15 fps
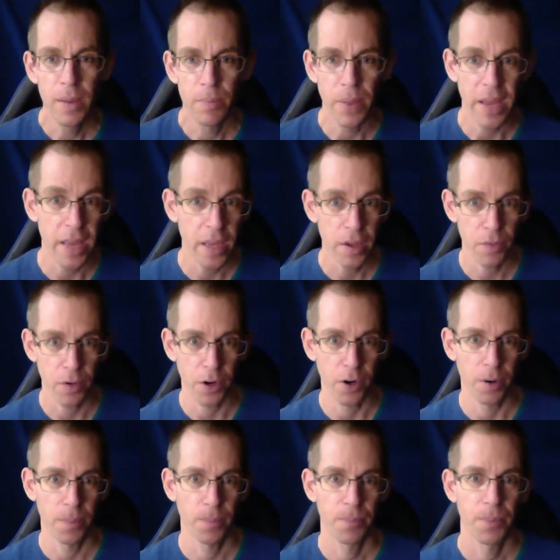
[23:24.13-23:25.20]

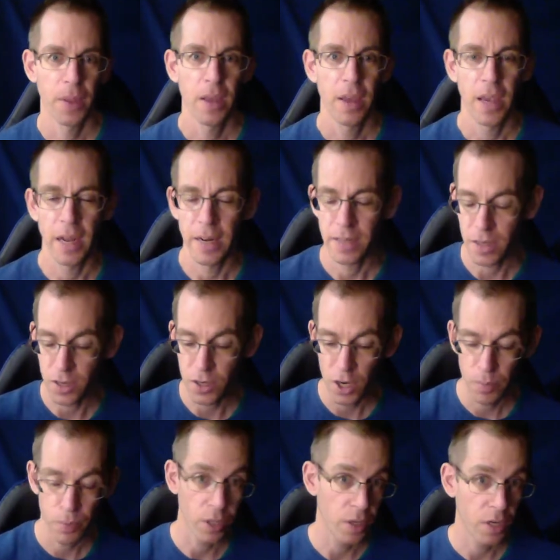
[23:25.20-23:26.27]
behavior. And it's
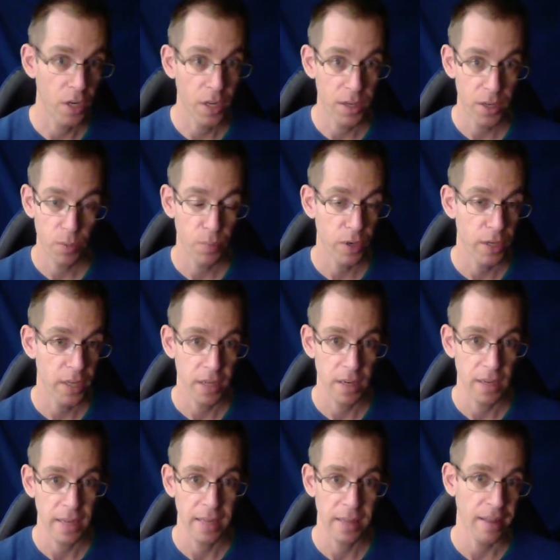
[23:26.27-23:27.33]
interp interpreted
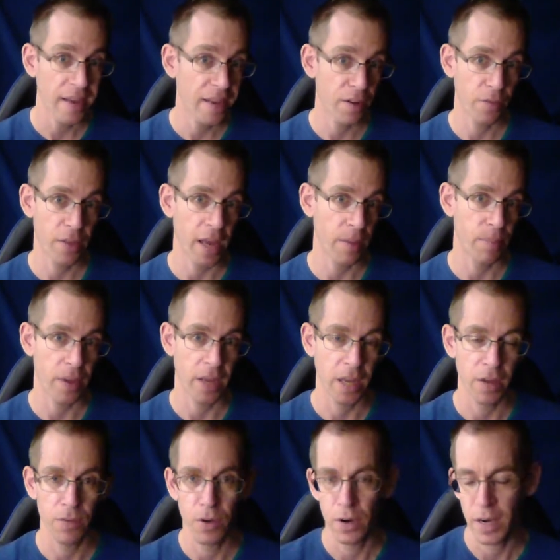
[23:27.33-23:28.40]
in light of that
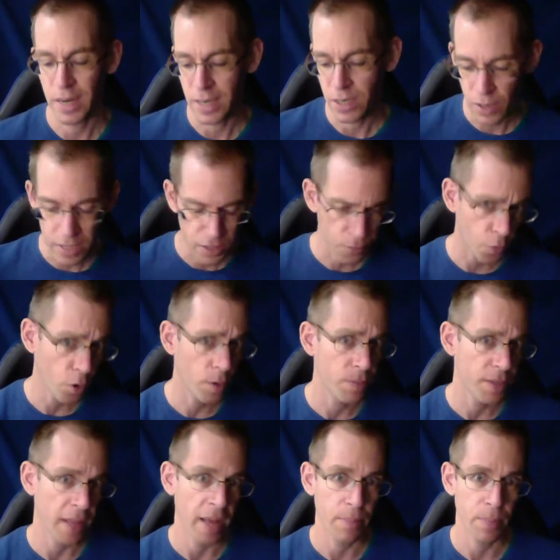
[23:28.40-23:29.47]
behavior and it
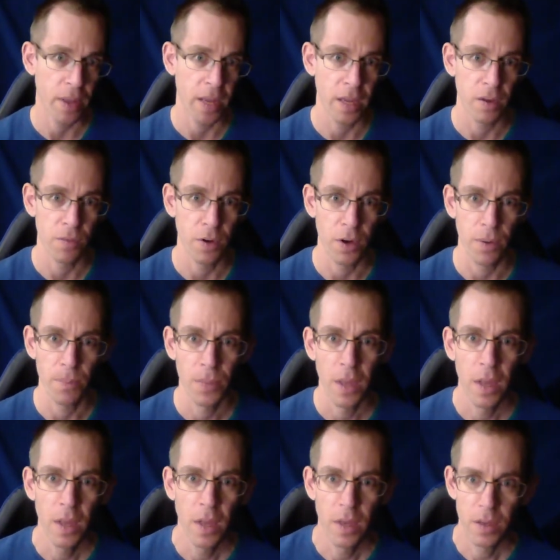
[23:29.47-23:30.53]
transforms that behavior.
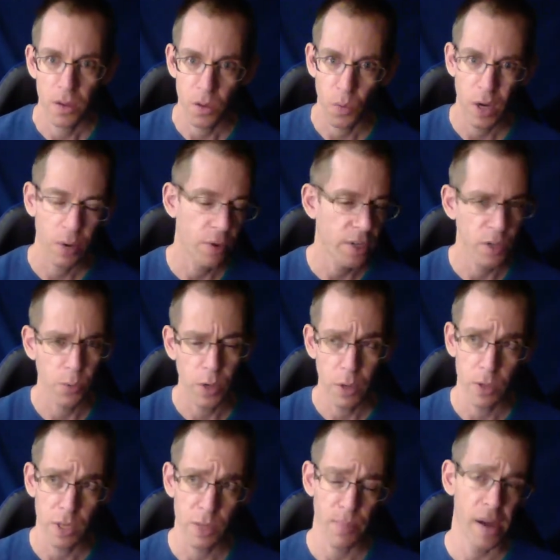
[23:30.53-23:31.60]
So the way res we
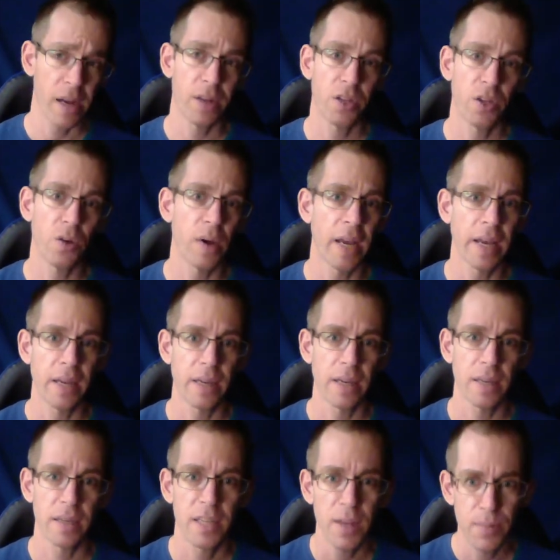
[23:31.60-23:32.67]
respond to
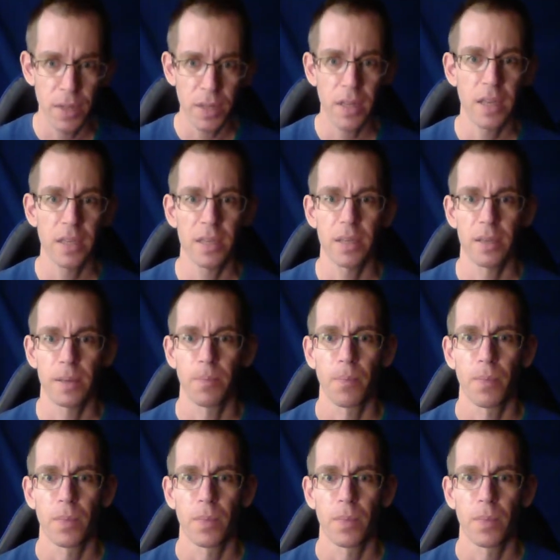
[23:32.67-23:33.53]
a stimulus